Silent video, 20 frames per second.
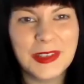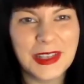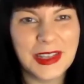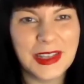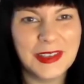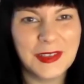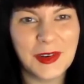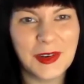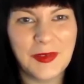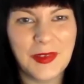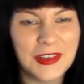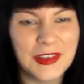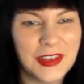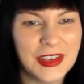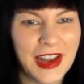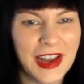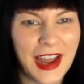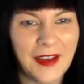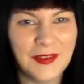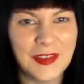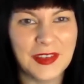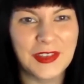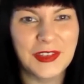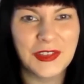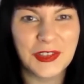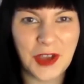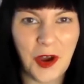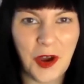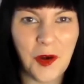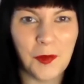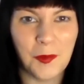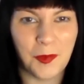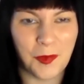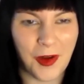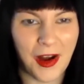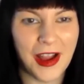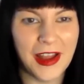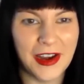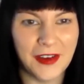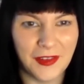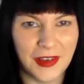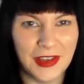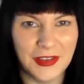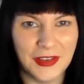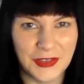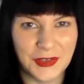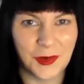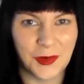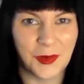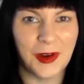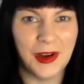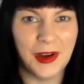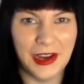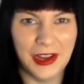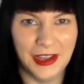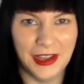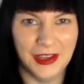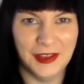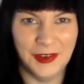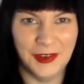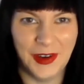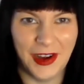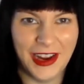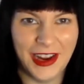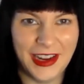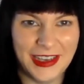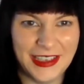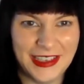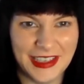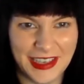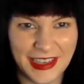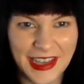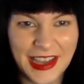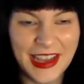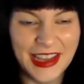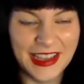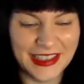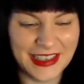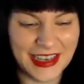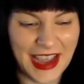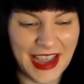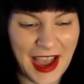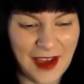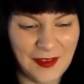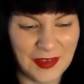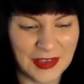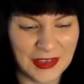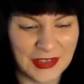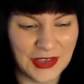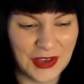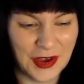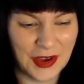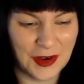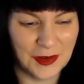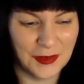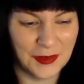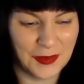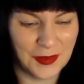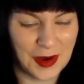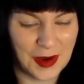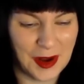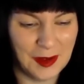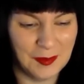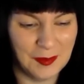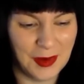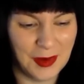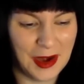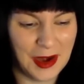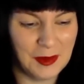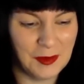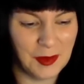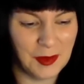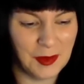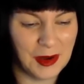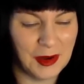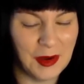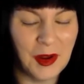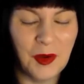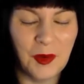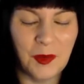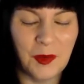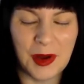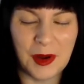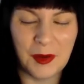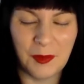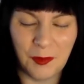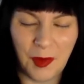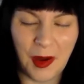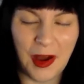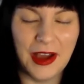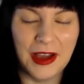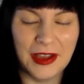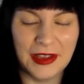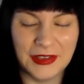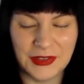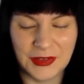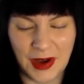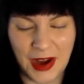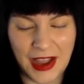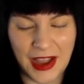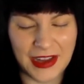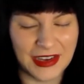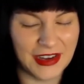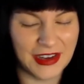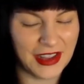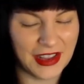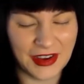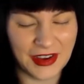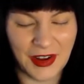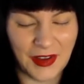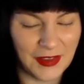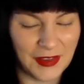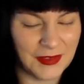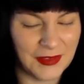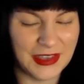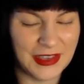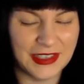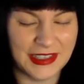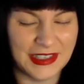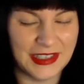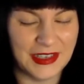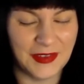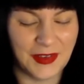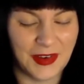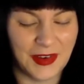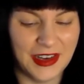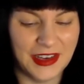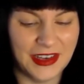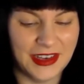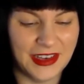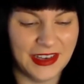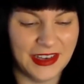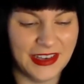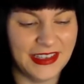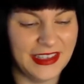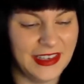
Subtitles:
it's sort of interesting to have the scope, right, of a historian, right, to have us go from, right, what it was, right, and all of these different